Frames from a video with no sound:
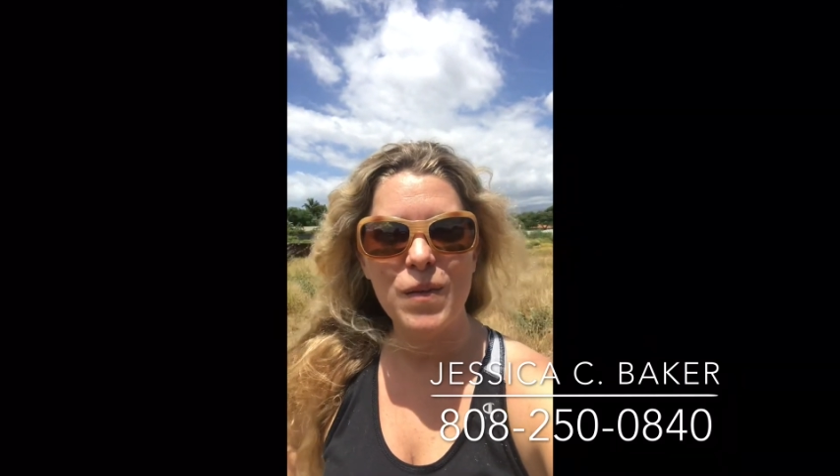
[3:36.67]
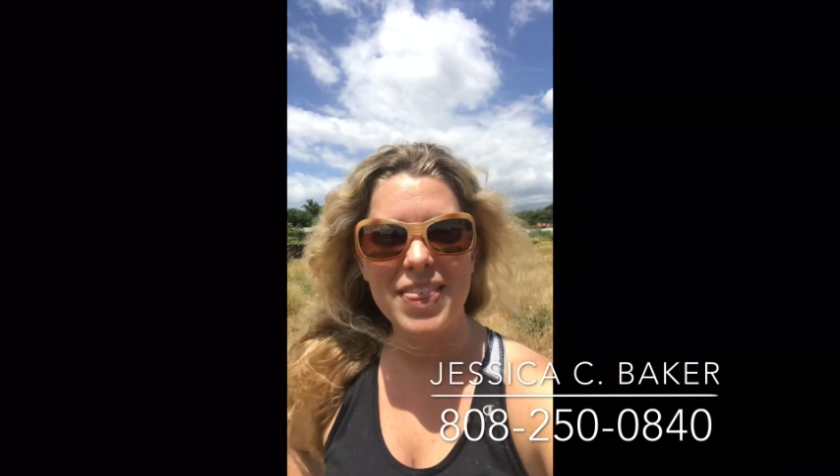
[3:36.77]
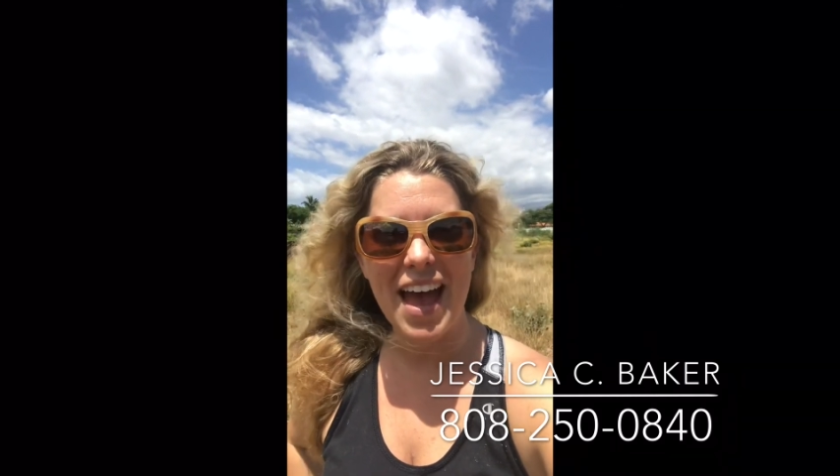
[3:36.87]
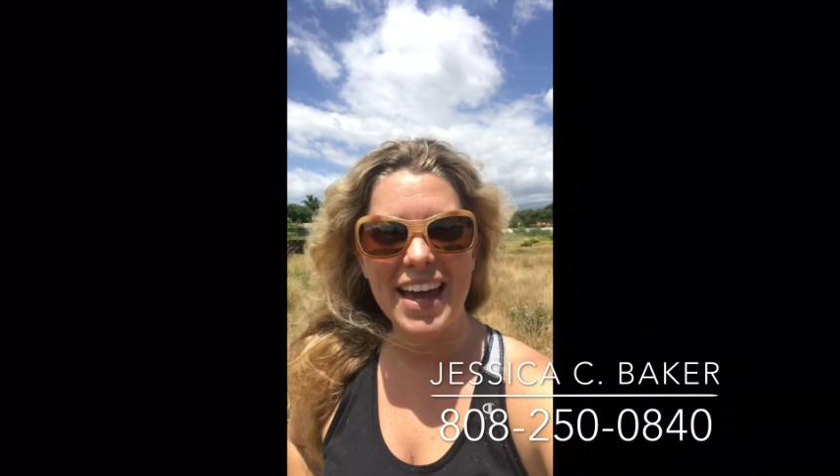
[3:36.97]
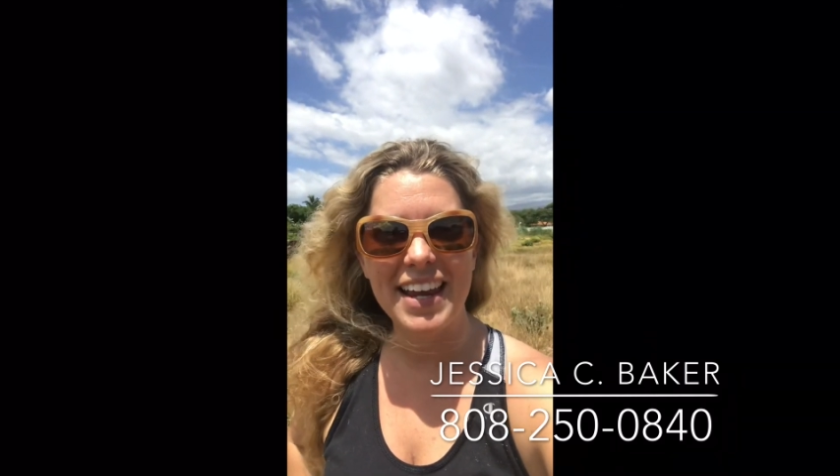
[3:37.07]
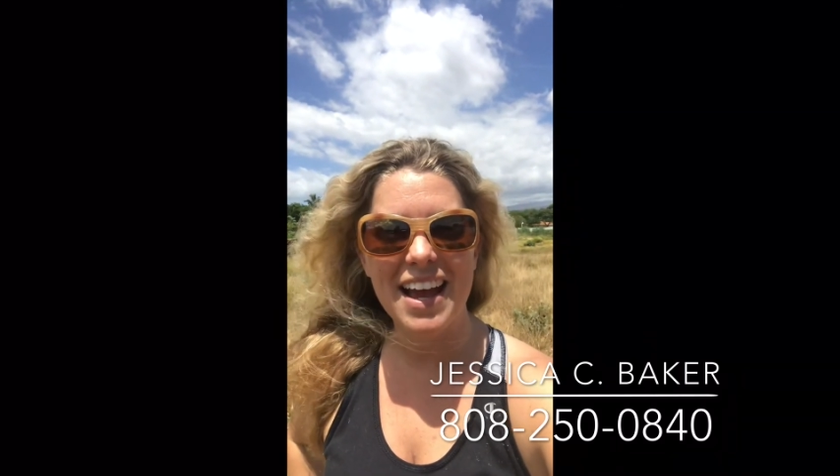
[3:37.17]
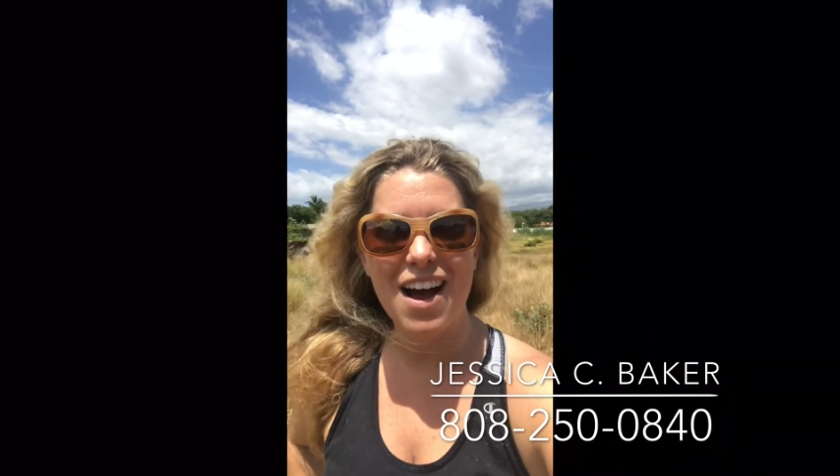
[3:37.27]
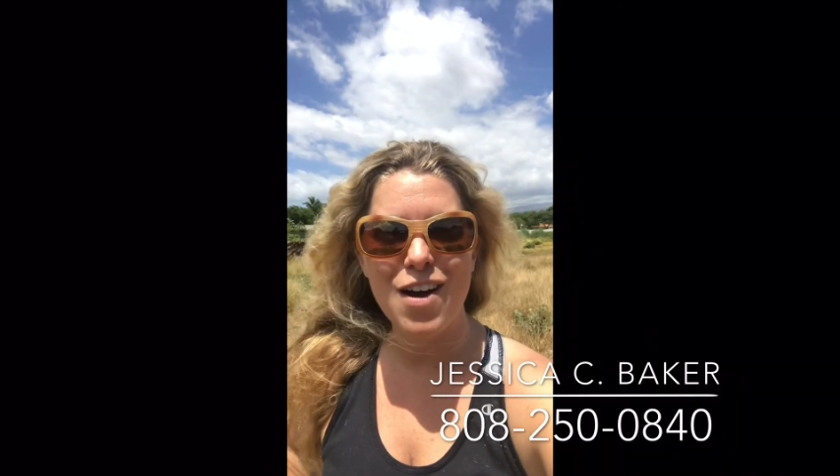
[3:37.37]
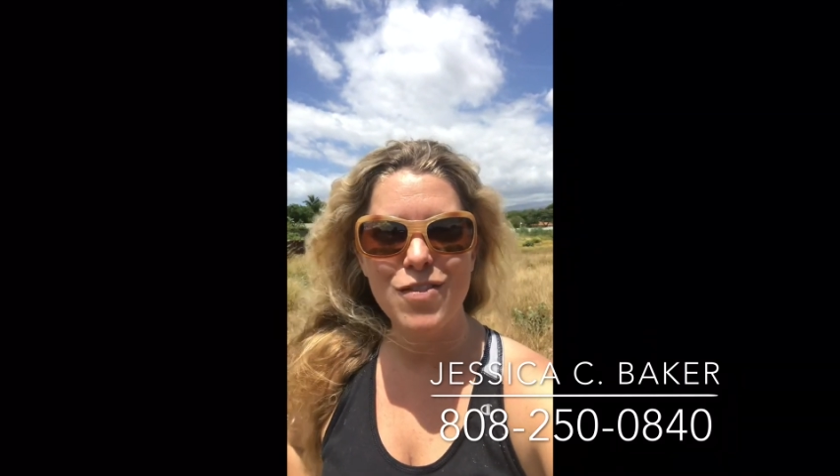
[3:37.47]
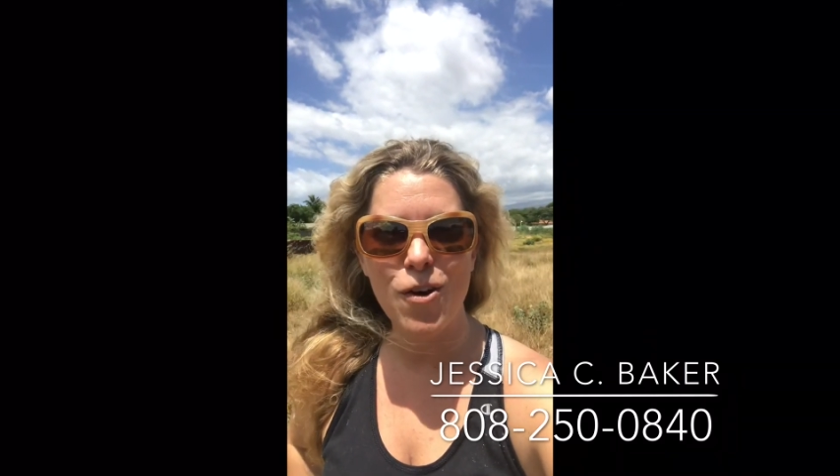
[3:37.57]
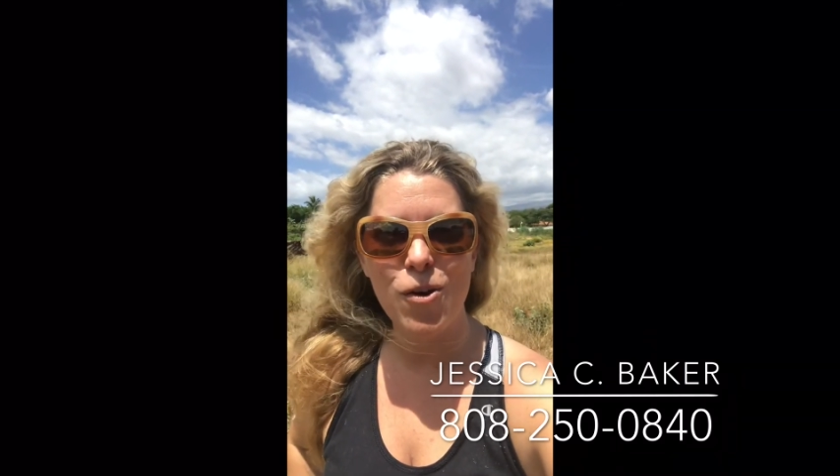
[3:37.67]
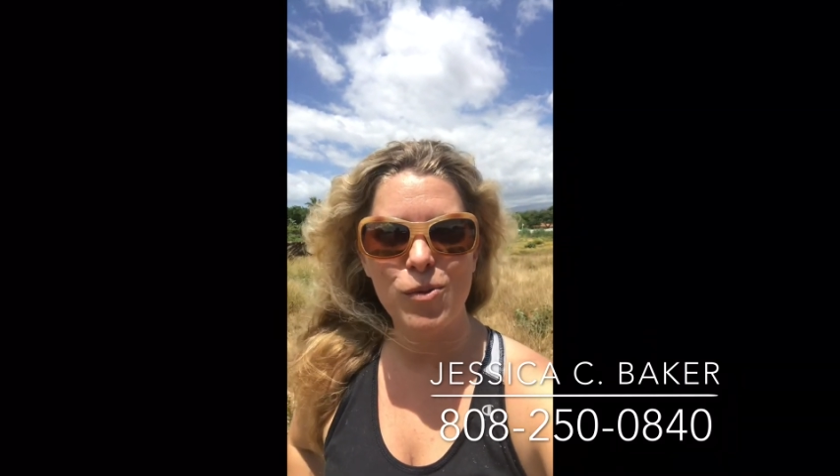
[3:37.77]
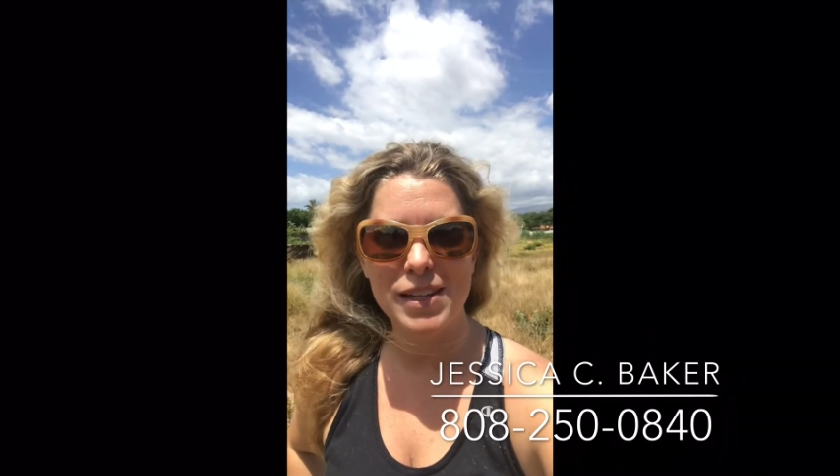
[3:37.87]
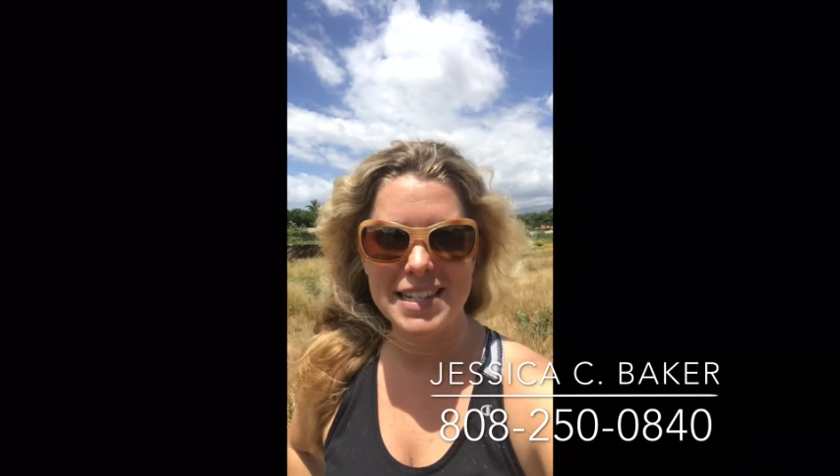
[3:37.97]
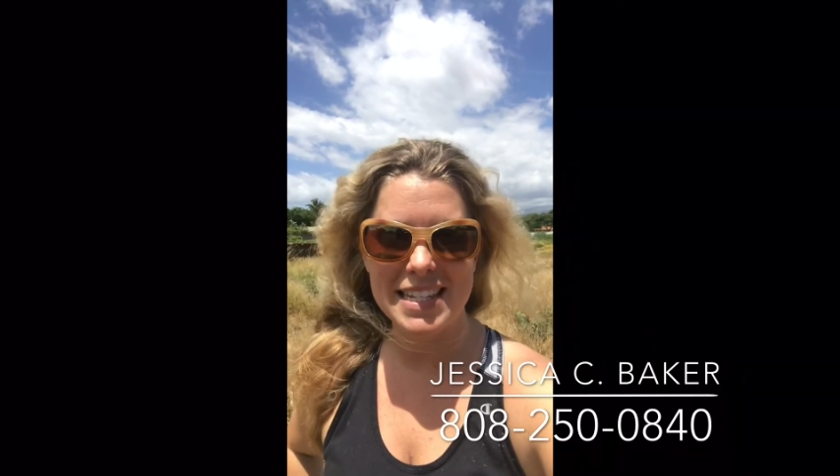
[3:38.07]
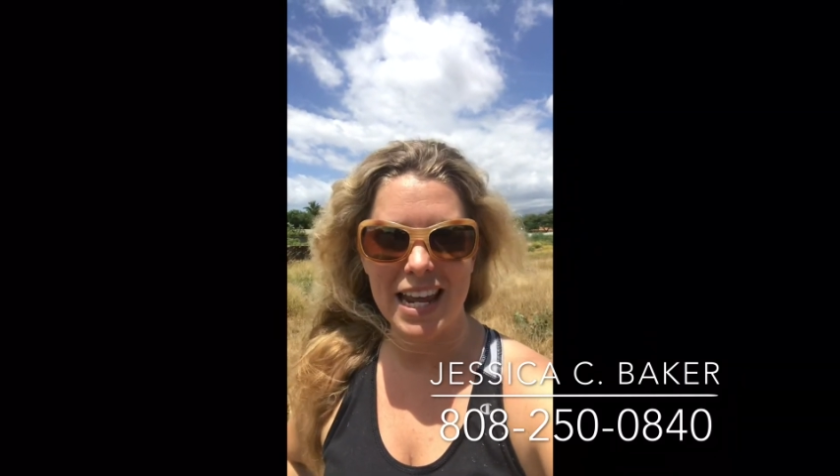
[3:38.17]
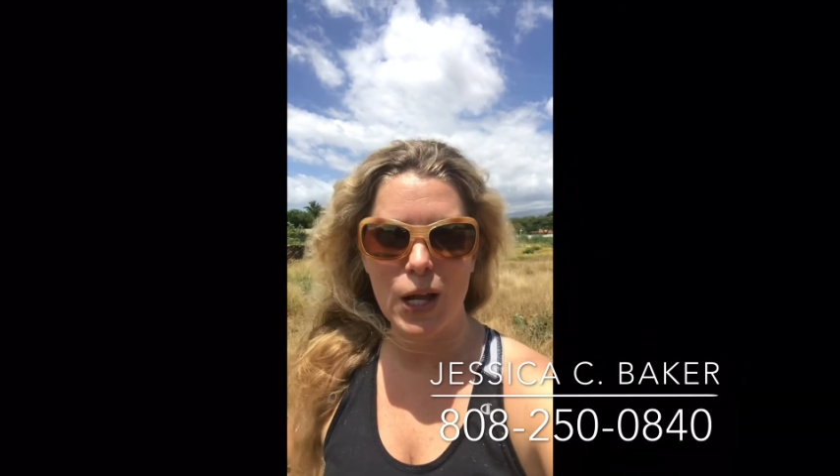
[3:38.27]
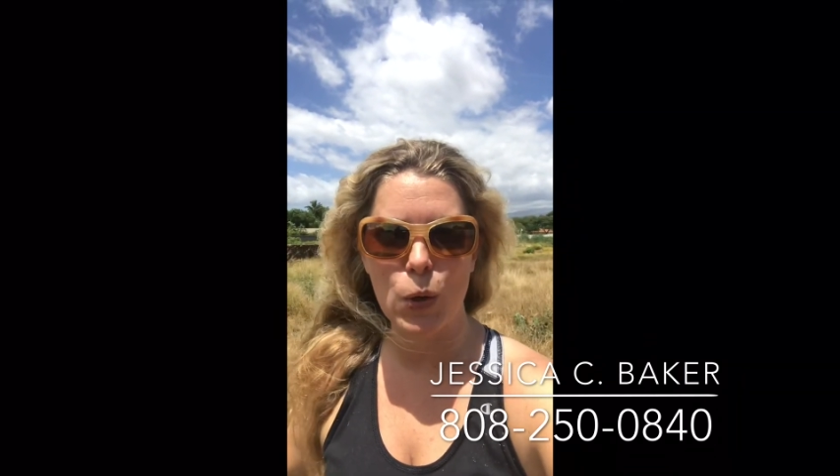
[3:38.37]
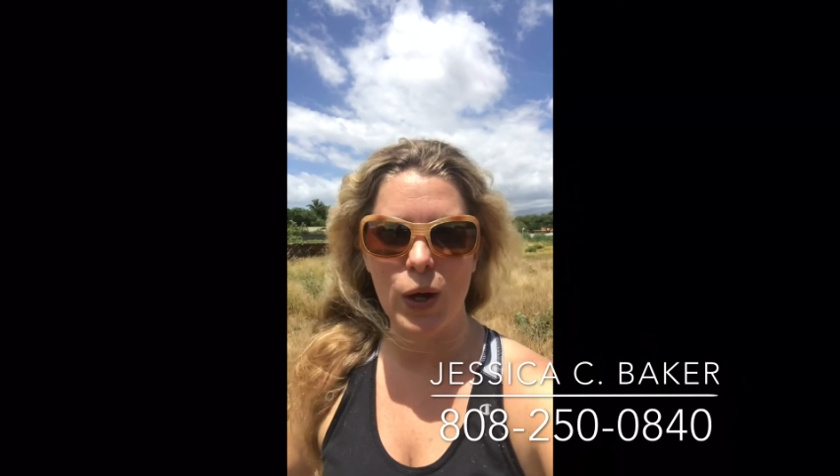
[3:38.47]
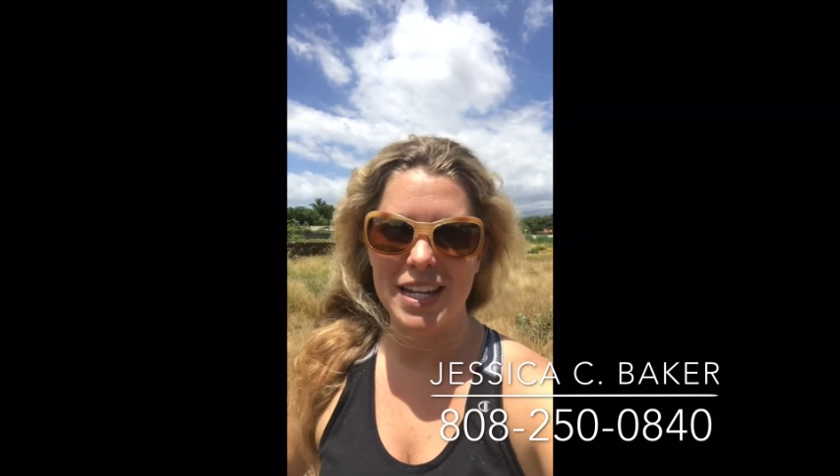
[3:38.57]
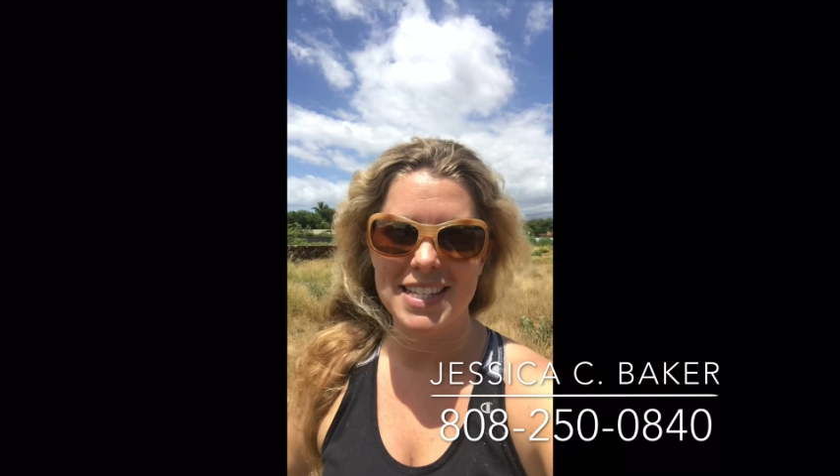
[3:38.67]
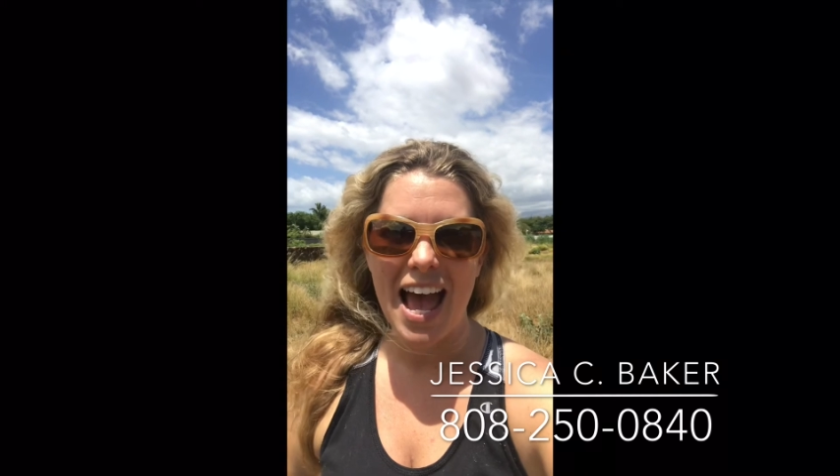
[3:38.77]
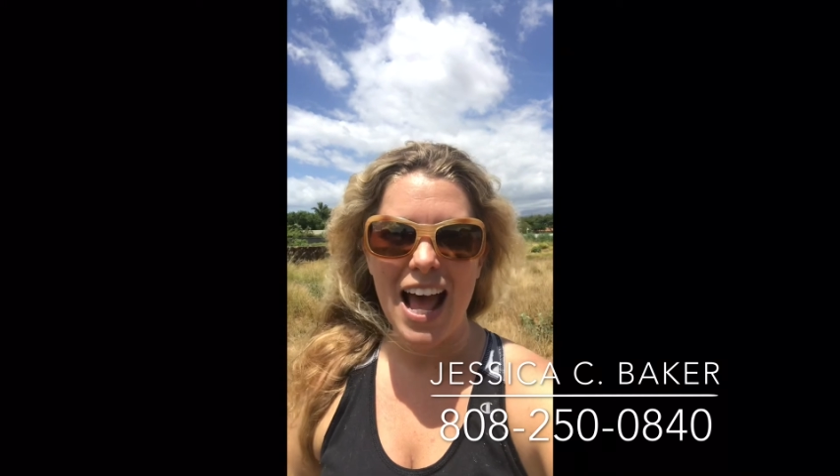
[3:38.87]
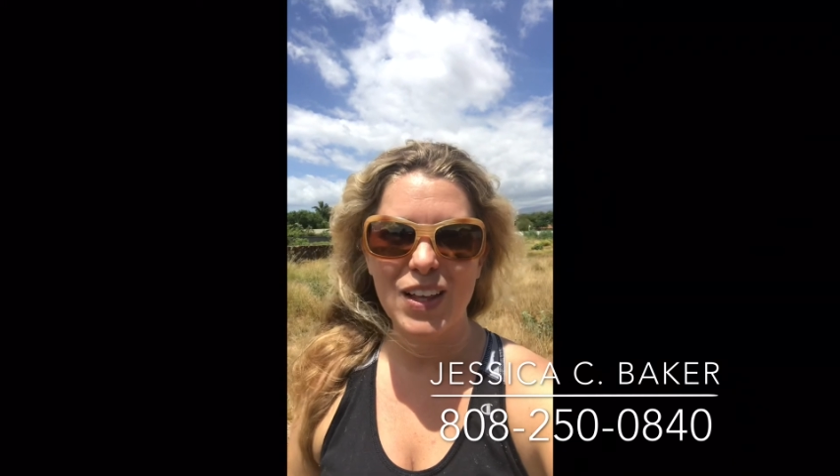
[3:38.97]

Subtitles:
with any of your real estate inquiries.